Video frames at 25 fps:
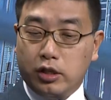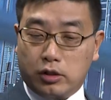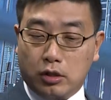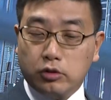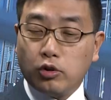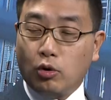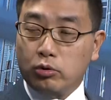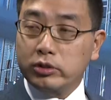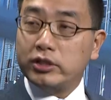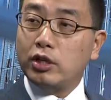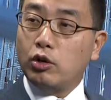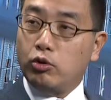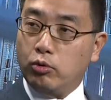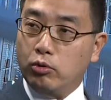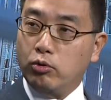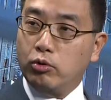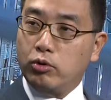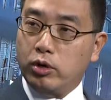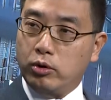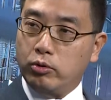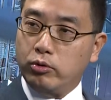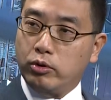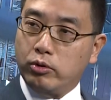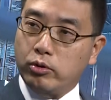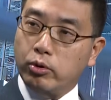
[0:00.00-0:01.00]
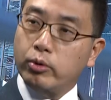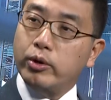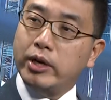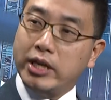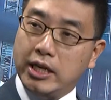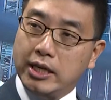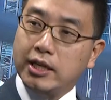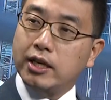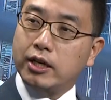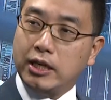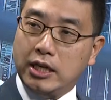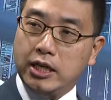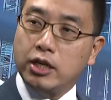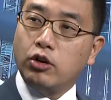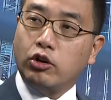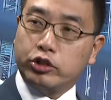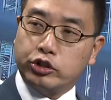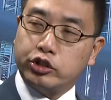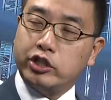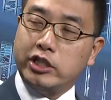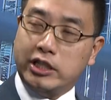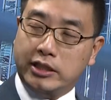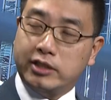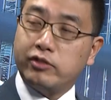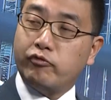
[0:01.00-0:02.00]
those who he or
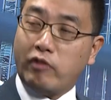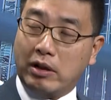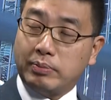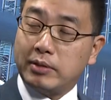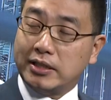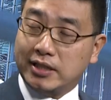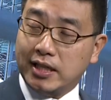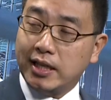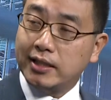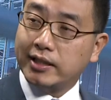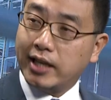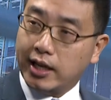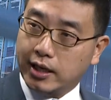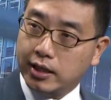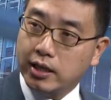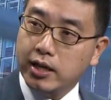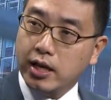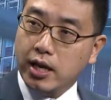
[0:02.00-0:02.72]
she is representing.